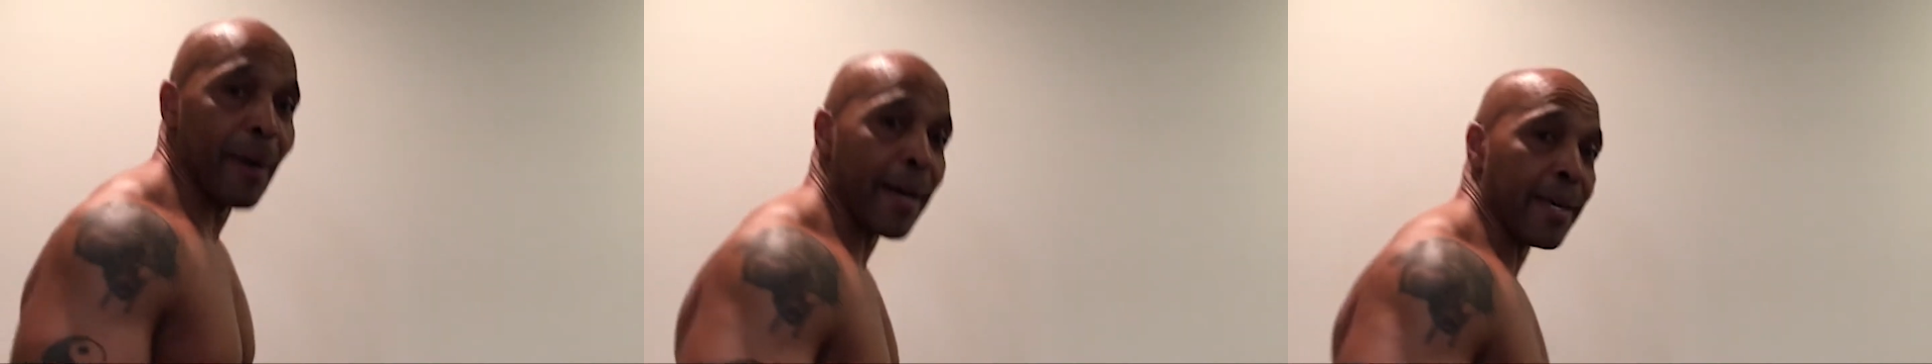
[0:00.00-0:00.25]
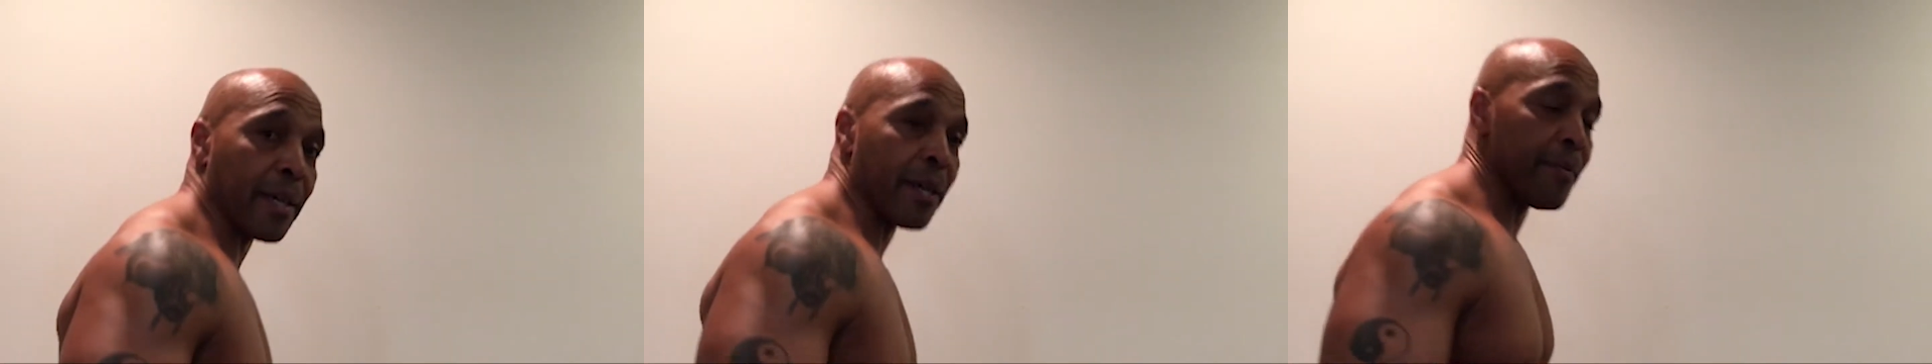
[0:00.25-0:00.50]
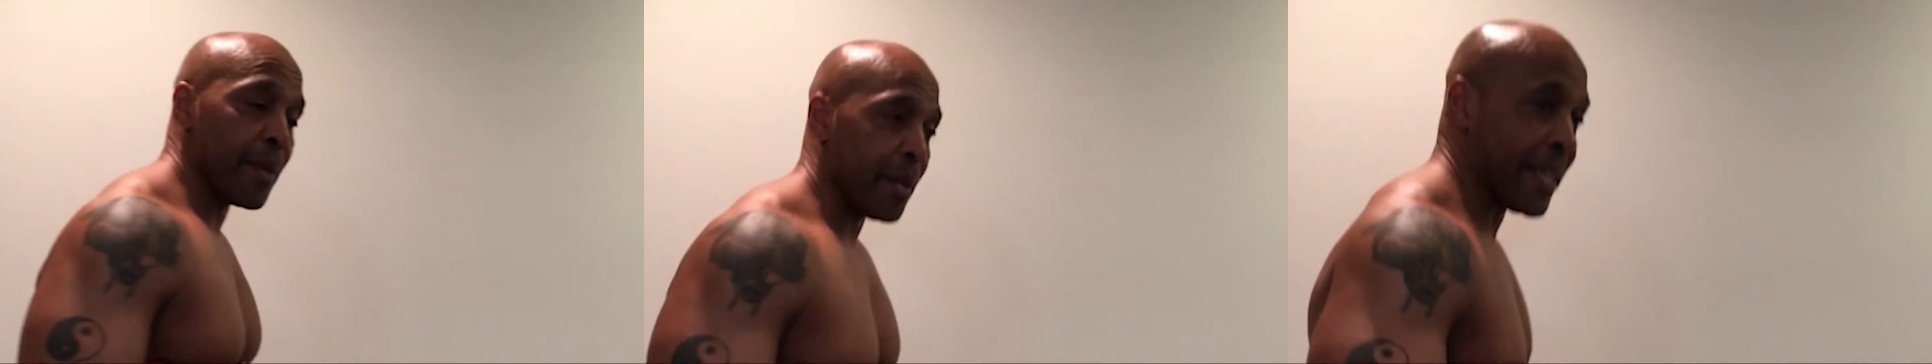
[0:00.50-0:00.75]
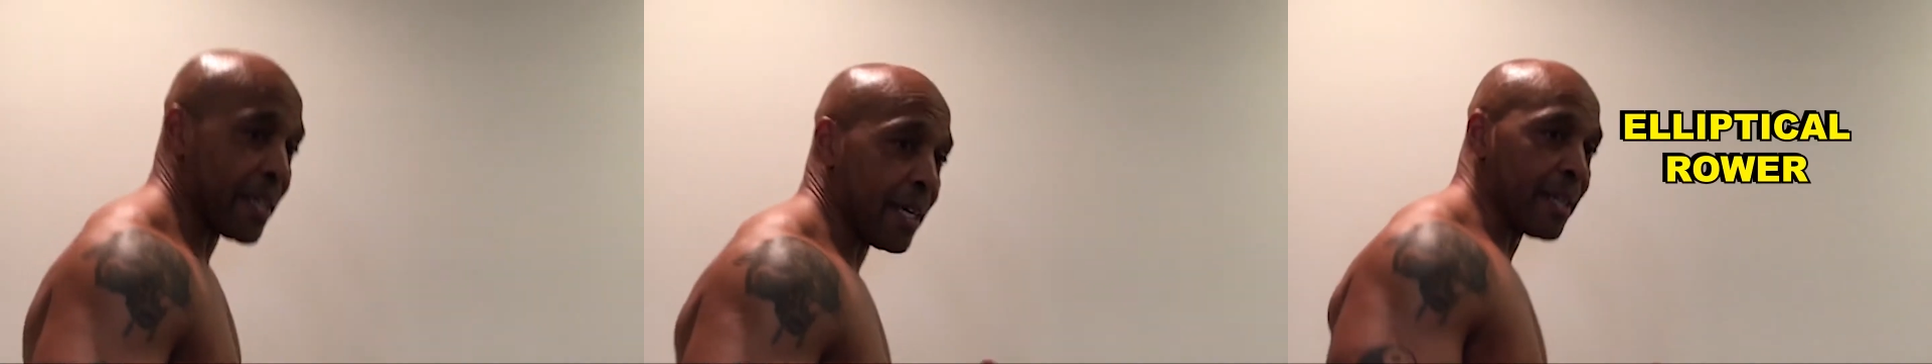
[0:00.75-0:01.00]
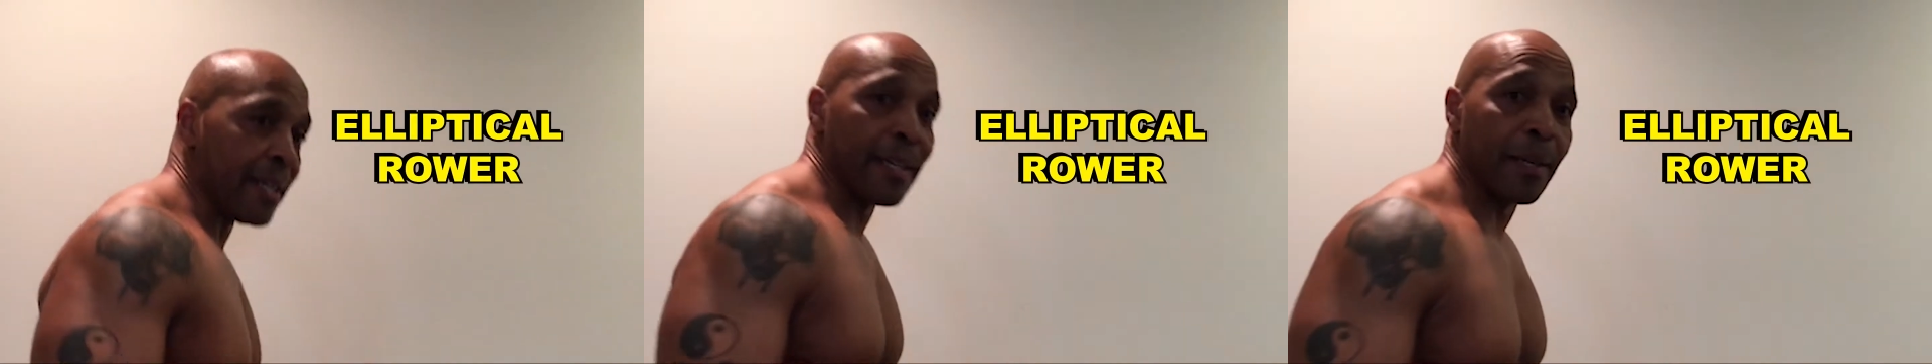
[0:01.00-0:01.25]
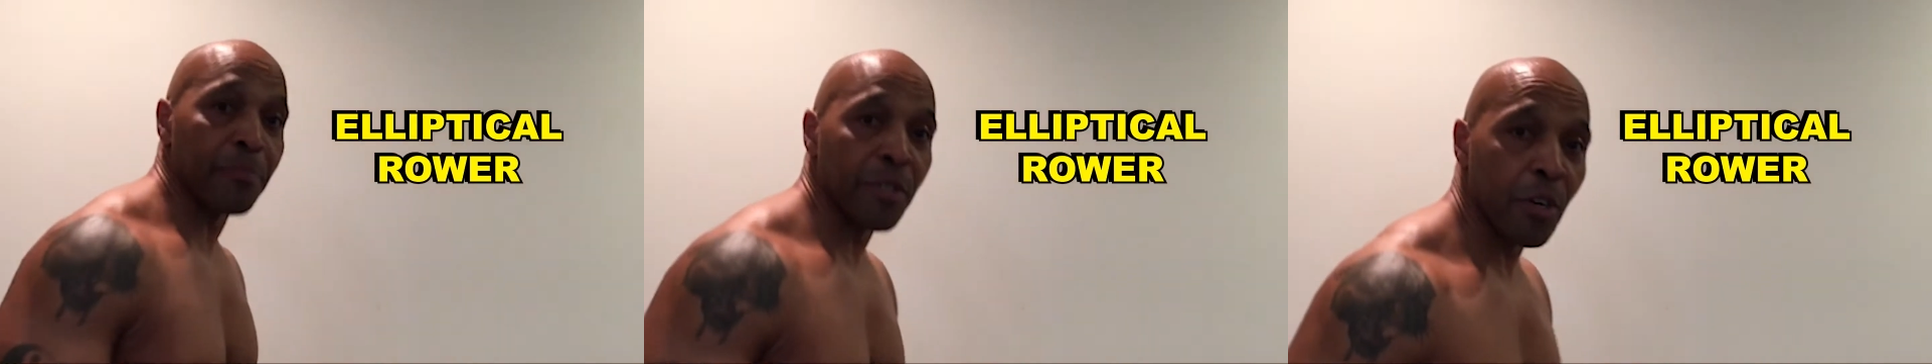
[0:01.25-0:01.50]
bike, an
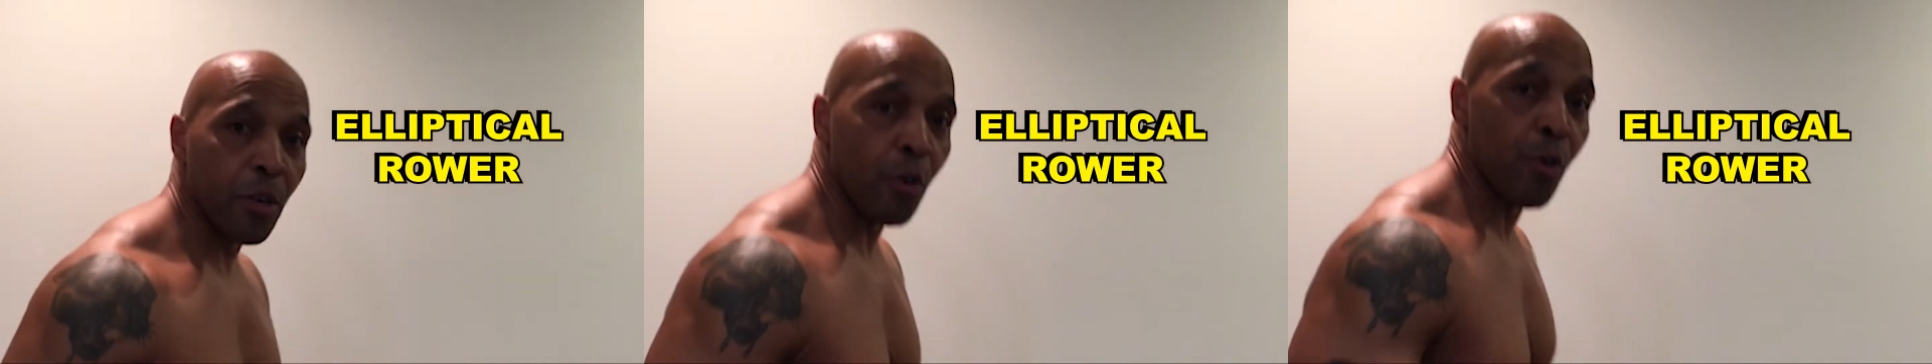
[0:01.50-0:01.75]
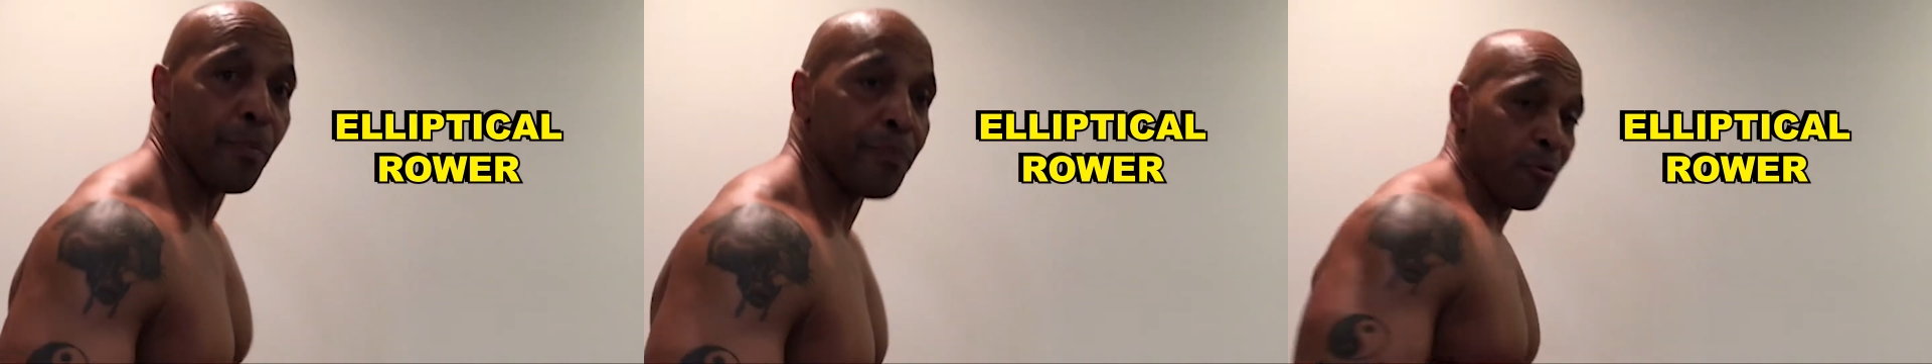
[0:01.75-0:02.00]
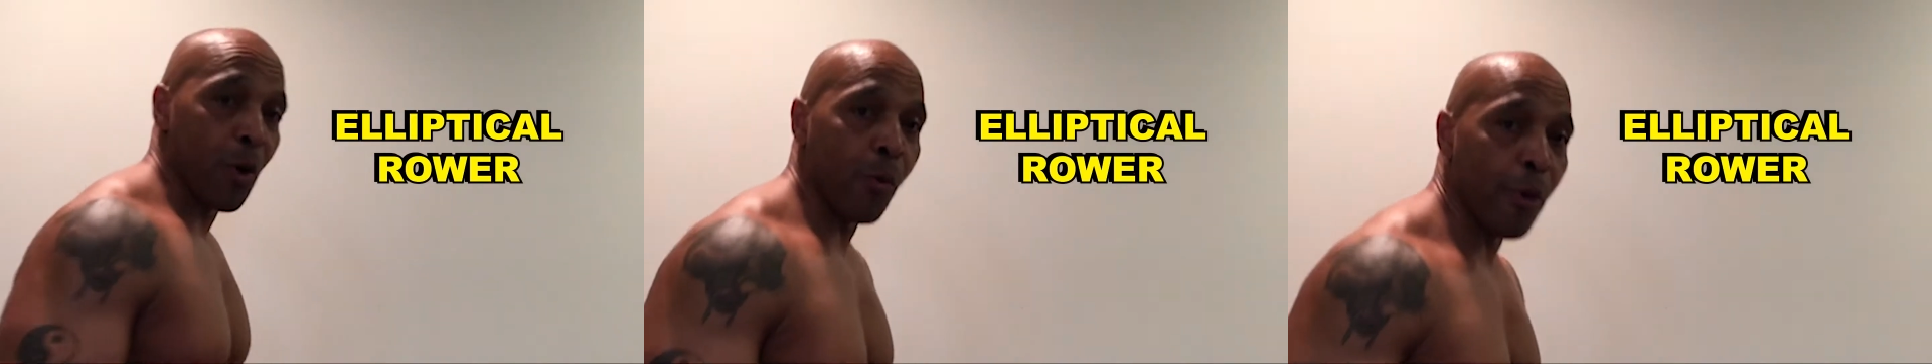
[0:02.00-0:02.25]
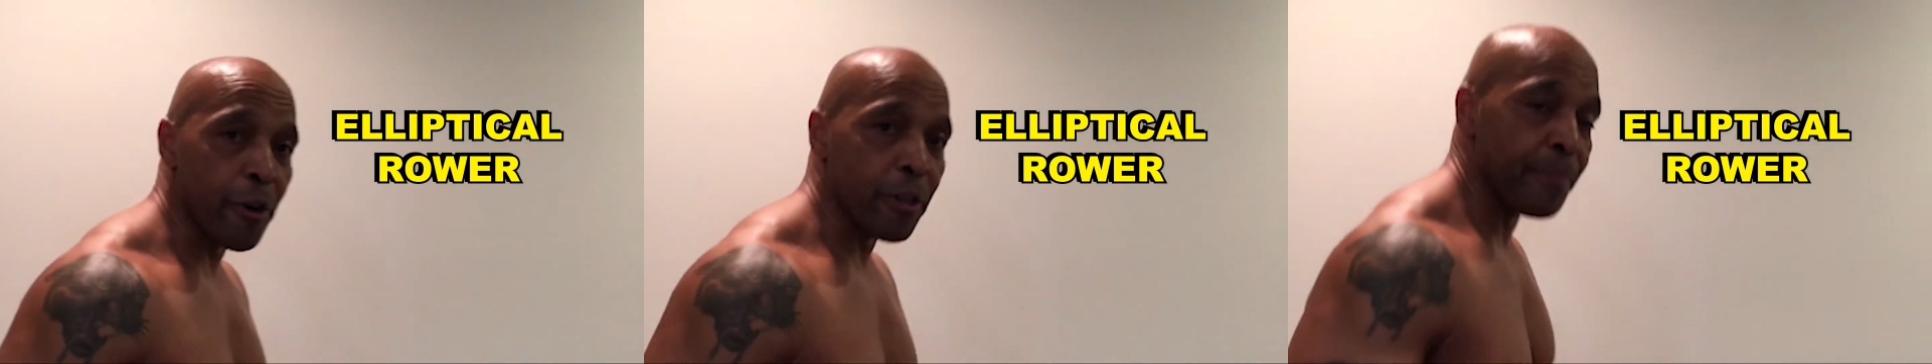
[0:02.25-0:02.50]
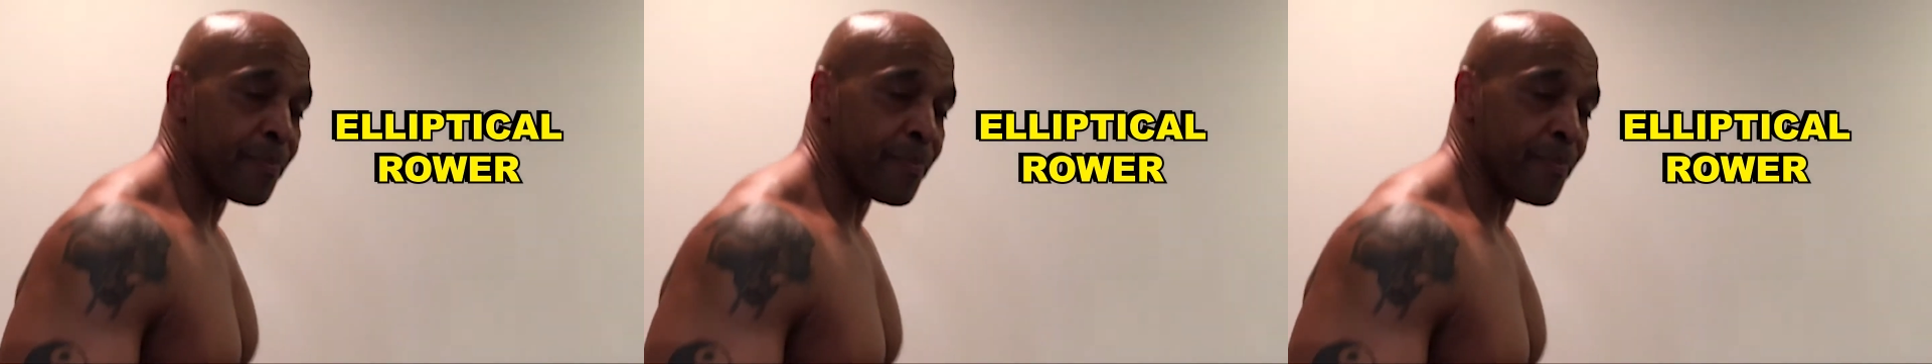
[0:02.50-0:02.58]
elliptical, a rower.